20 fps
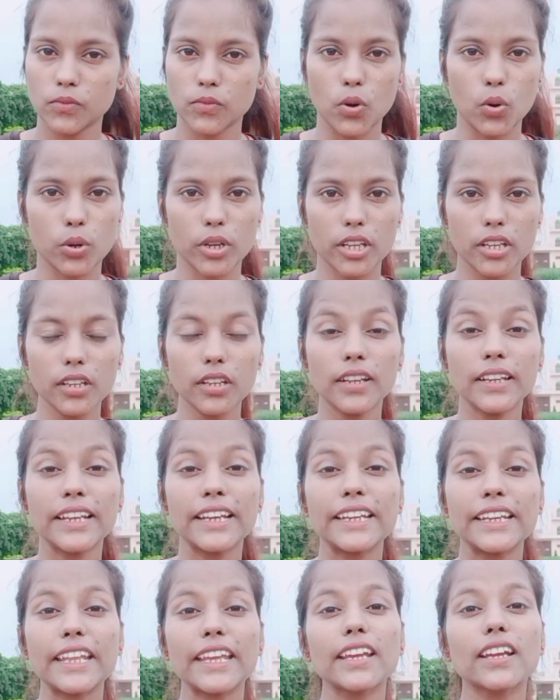Okay?
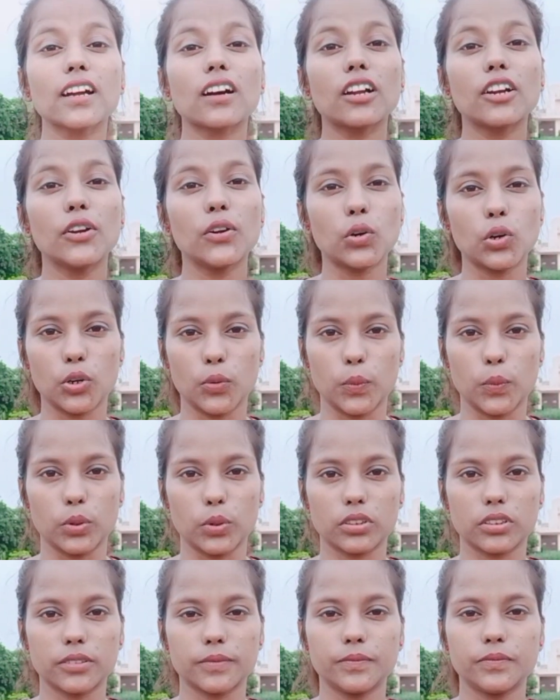Take a
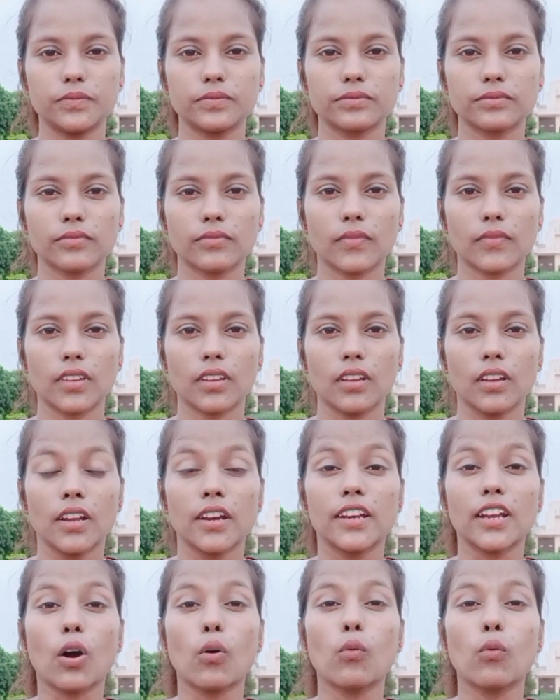notebook. Now